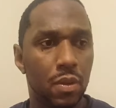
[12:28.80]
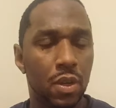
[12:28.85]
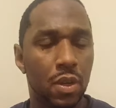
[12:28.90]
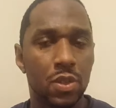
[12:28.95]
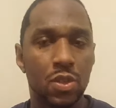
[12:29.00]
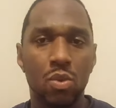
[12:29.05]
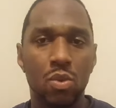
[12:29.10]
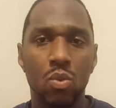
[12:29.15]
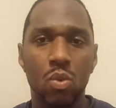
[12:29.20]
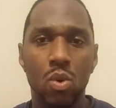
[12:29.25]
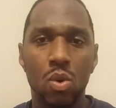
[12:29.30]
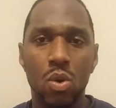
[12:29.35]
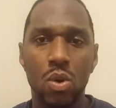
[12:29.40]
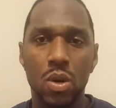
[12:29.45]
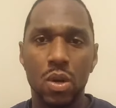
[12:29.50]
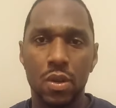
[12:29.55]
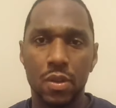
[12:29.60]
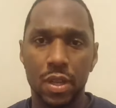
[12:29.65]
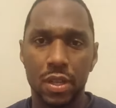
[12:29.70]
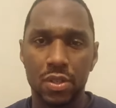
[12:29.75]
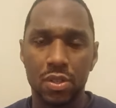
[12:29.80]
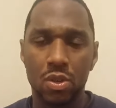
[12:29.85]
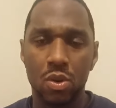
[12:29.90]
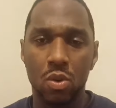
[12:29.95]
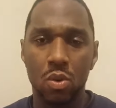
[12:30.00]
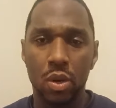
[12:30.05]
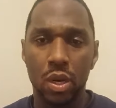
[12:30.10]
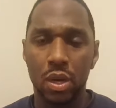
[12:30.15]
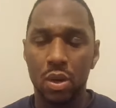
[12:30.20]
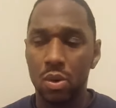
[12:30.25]
There's a war that's
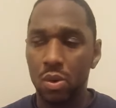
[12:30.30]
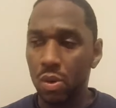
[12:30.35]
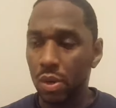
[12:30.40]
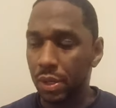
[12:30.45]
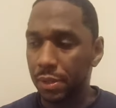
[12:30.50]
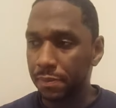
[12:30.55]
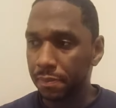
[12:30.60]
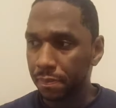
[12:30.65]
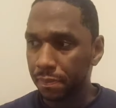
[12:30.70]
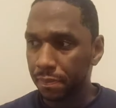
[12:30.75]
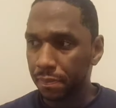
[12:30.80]
going on